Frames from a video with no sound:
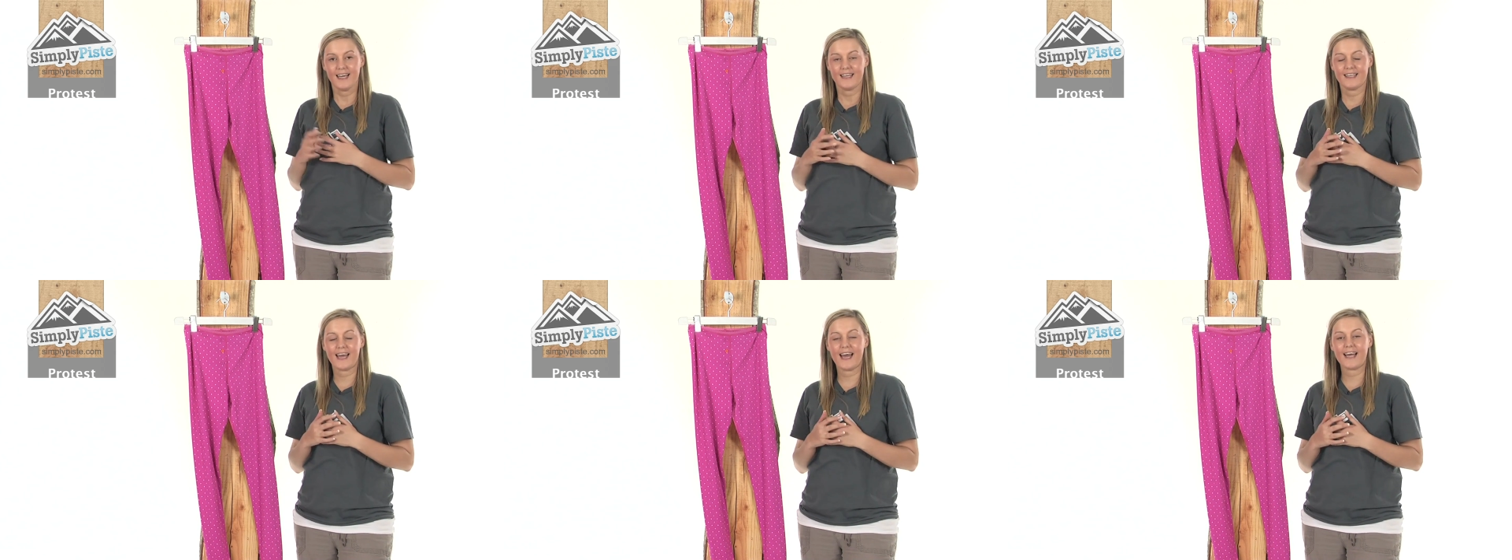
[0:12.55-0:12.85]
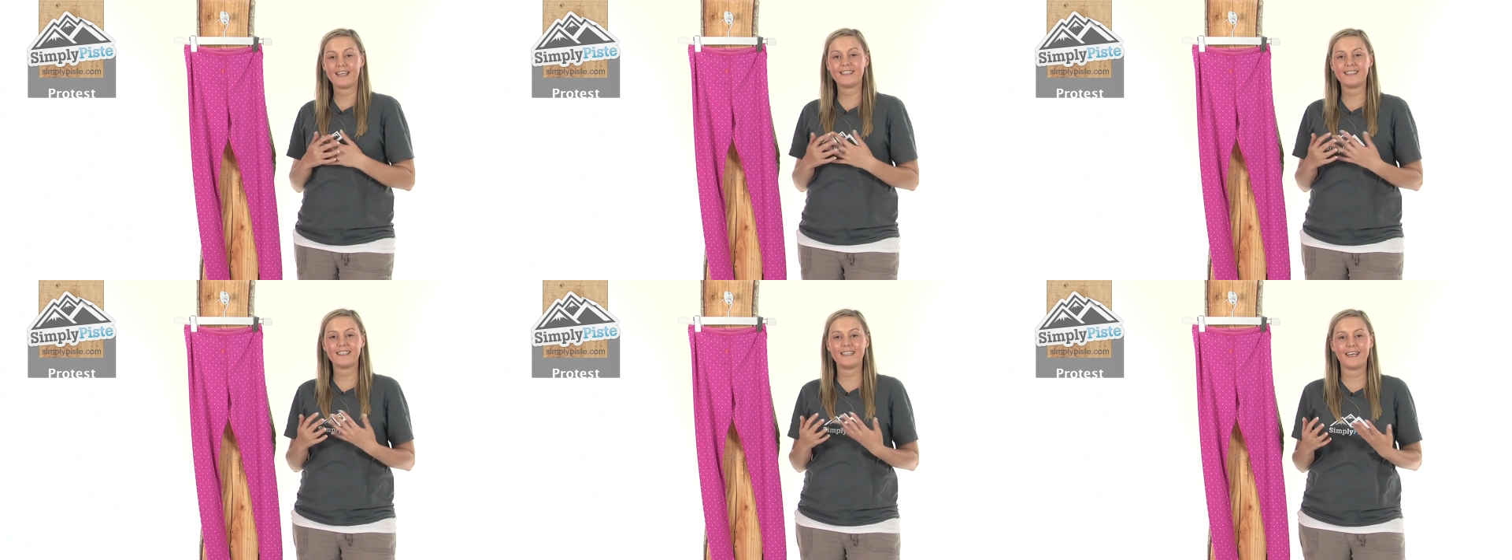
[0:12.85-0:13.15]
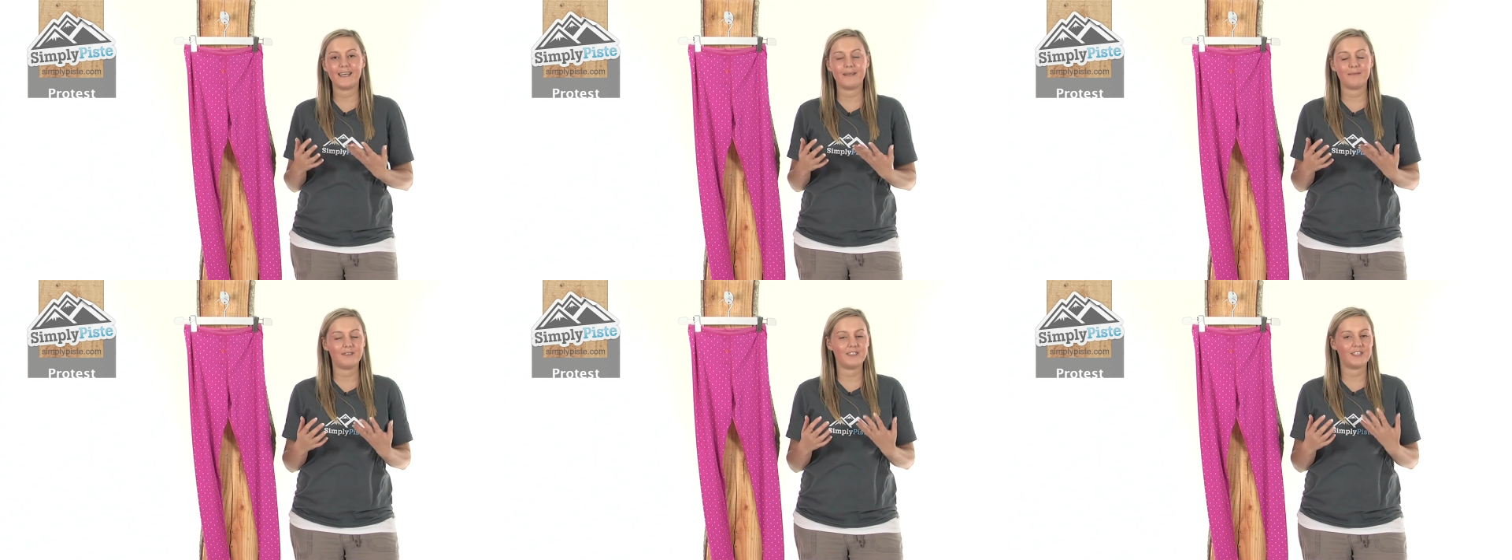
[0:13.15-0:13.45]
Now, as the
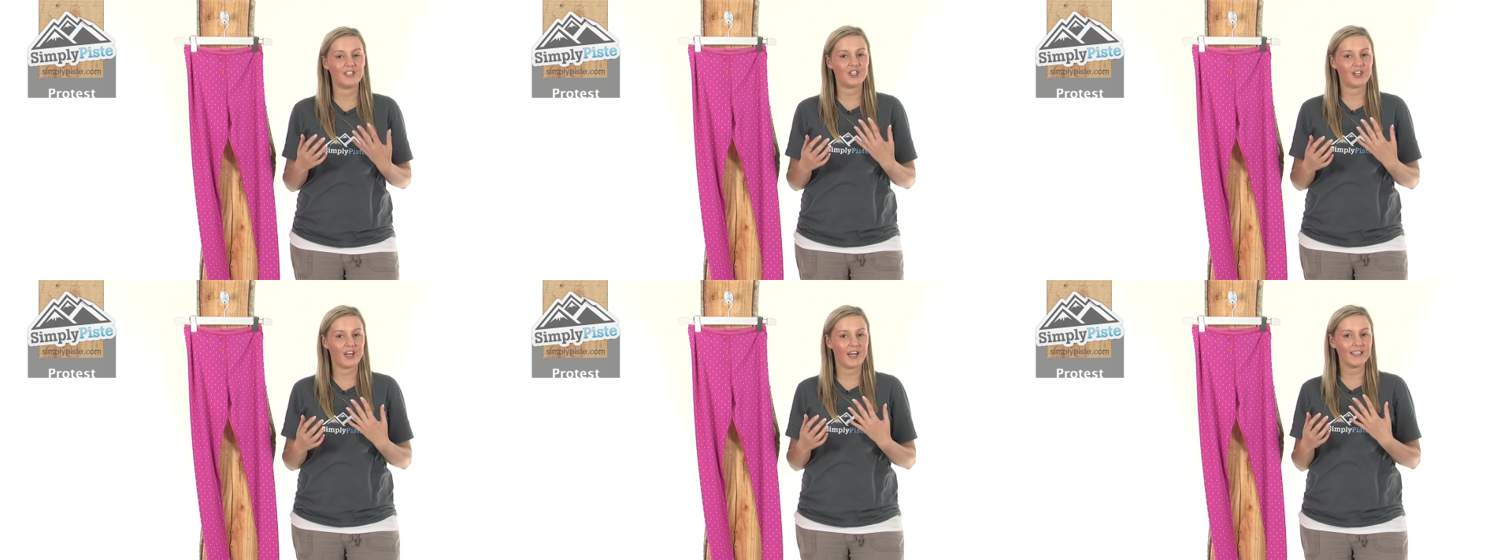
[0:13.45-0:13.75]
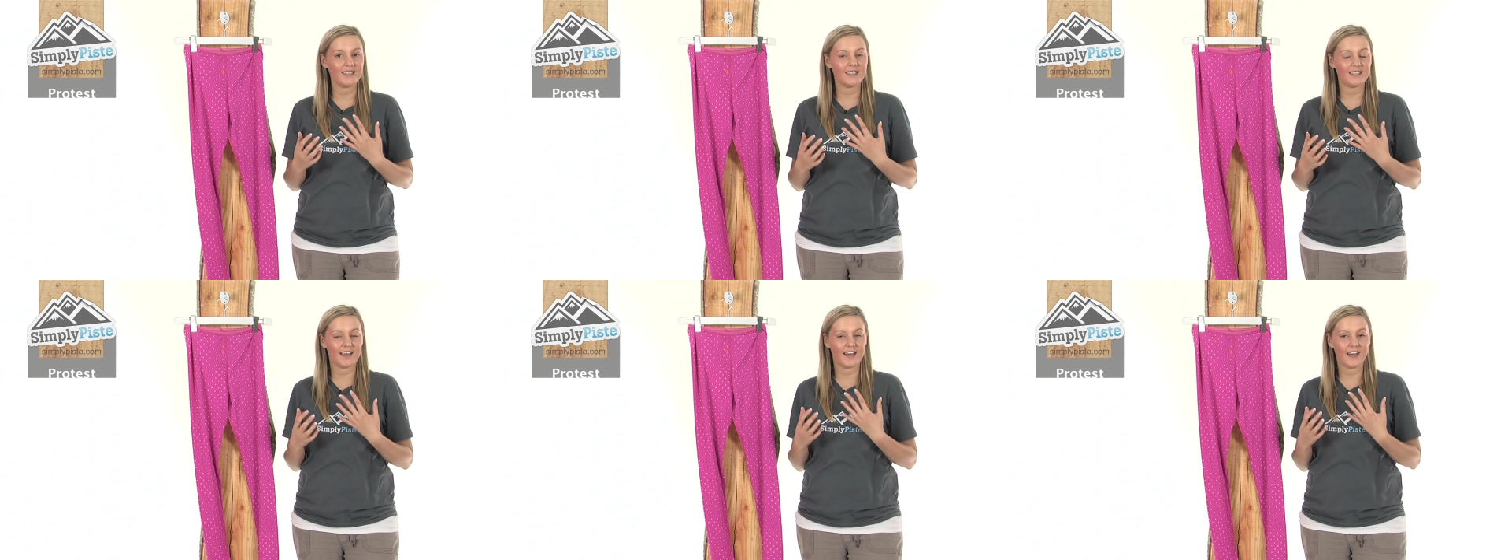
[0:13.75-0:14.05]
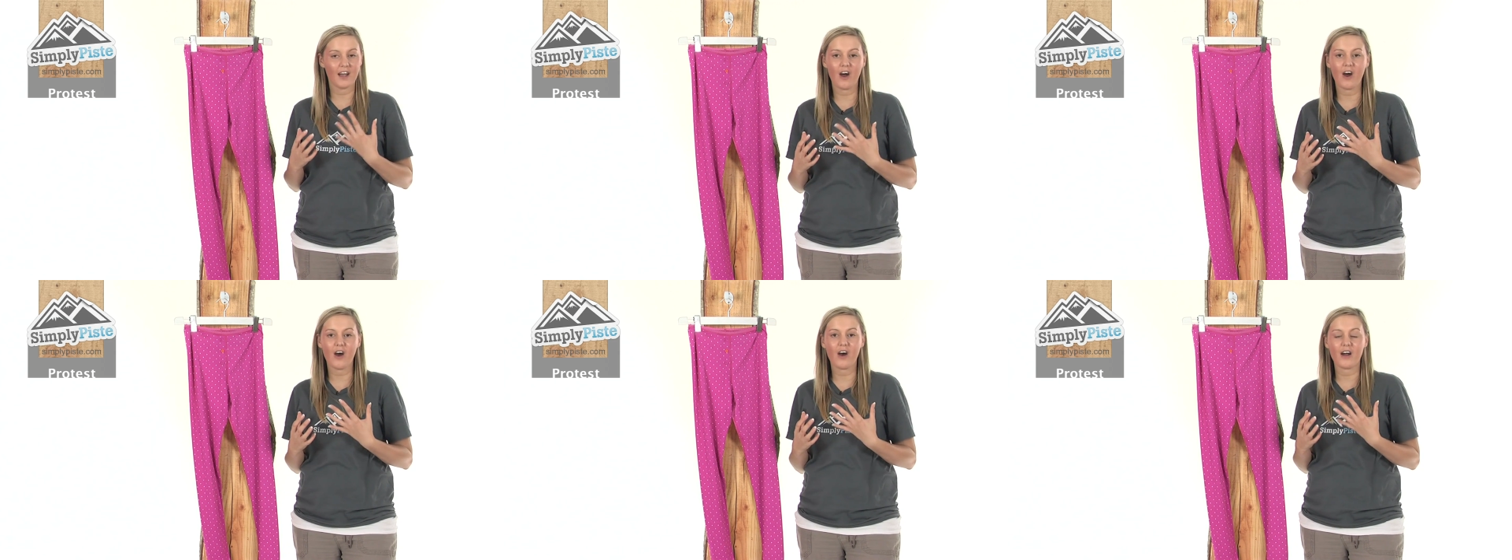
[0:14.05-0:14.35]
name suggests,
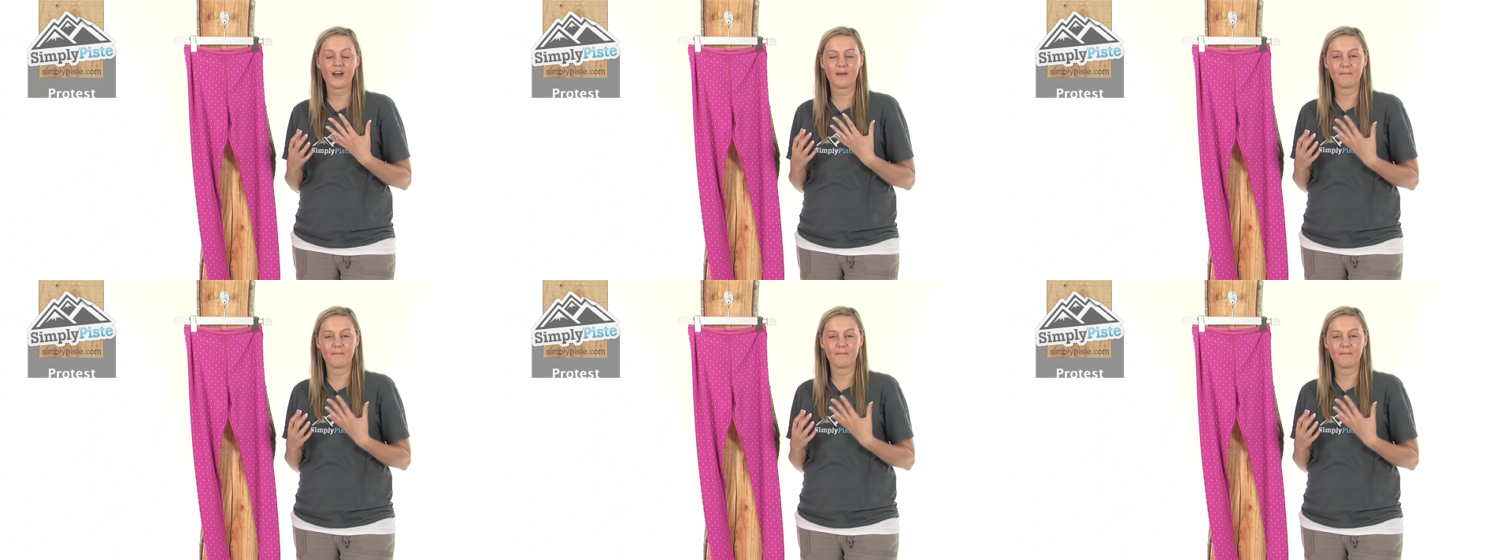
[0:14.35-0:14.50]
they are